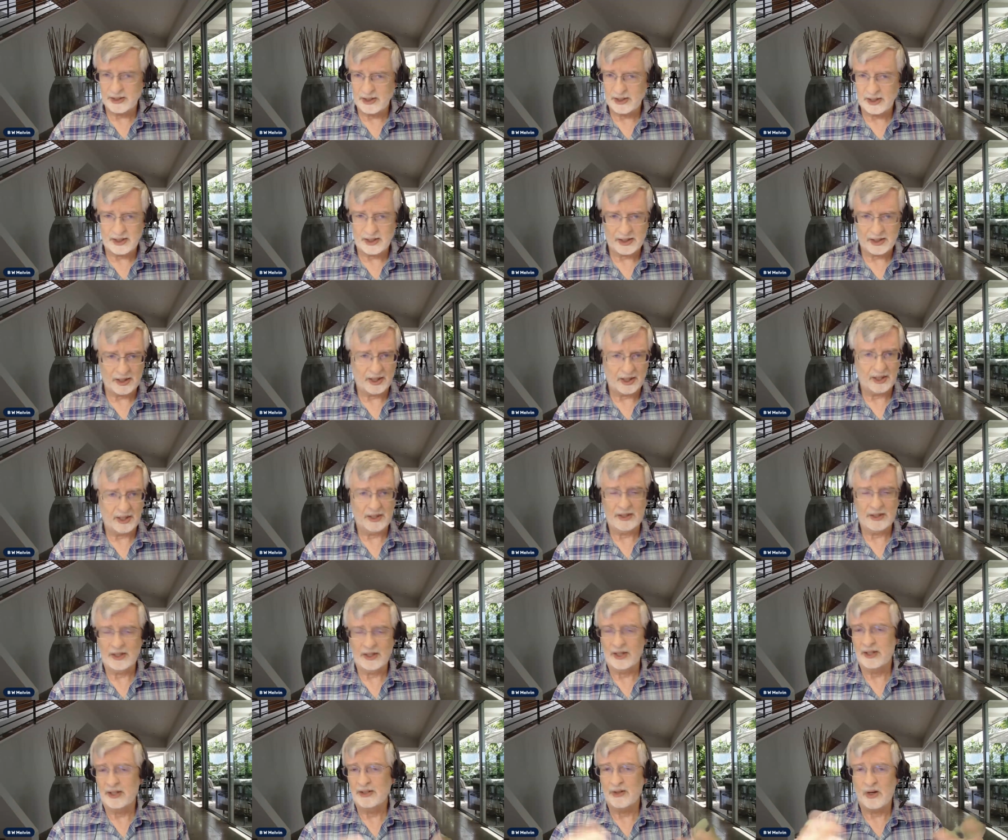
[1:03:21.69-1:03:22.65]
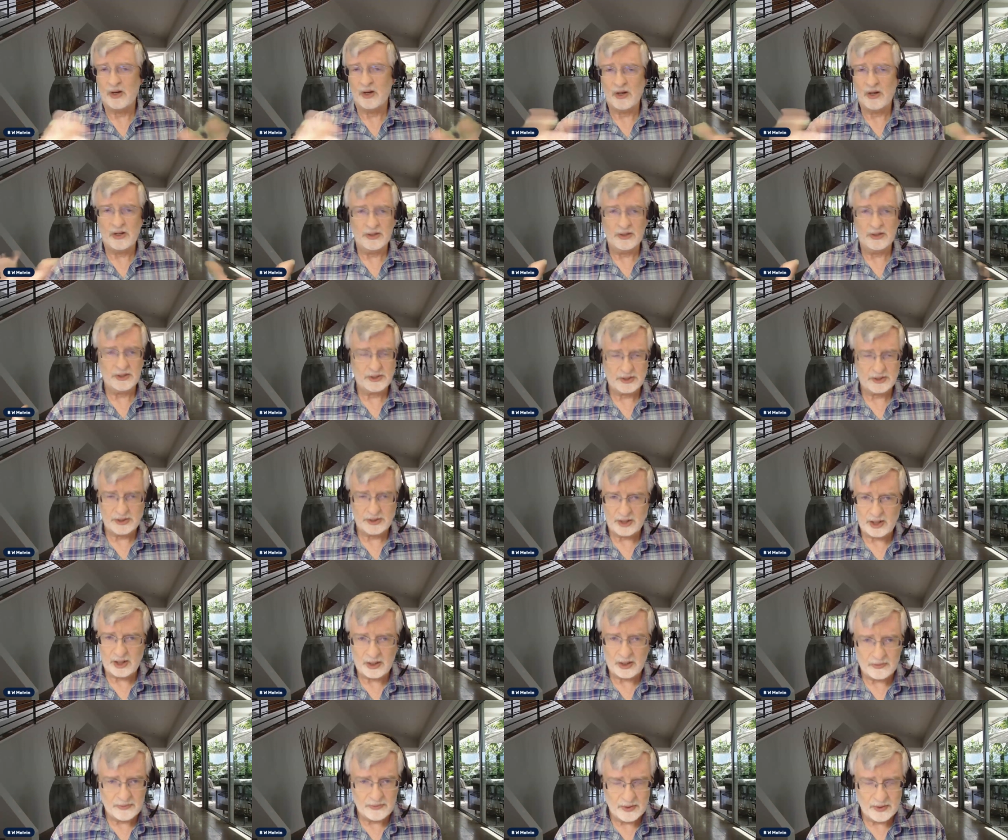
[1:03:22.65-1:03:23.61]
and, and all this
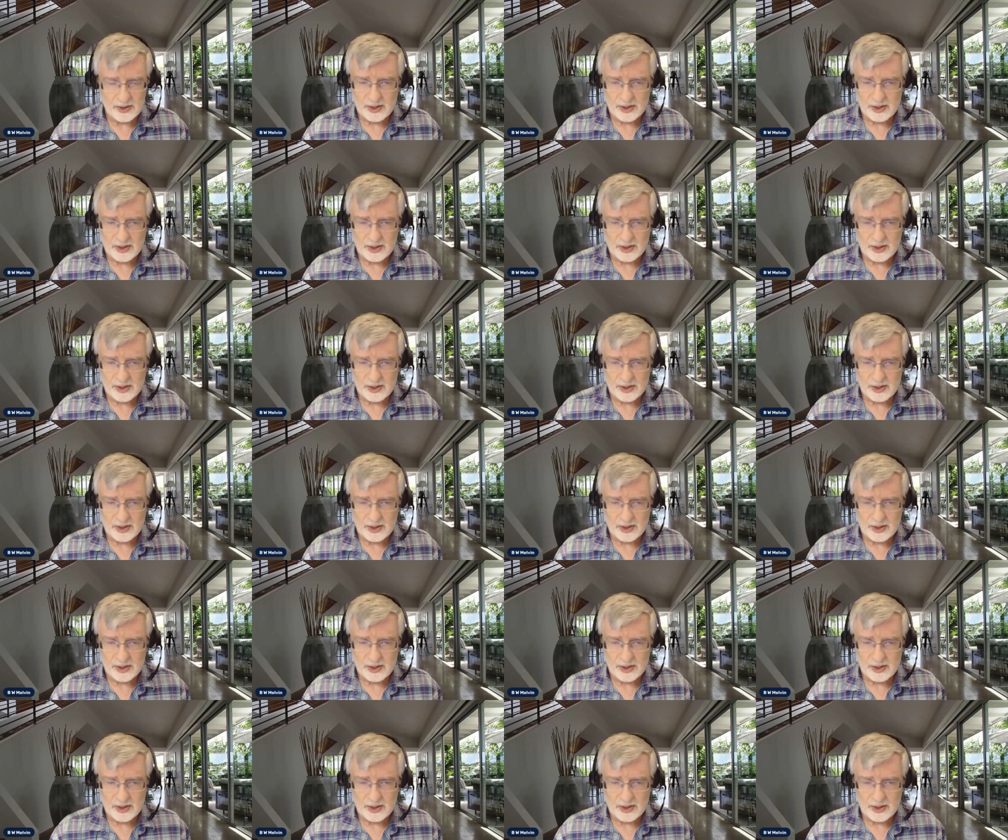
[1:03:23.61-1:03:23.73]
stuff.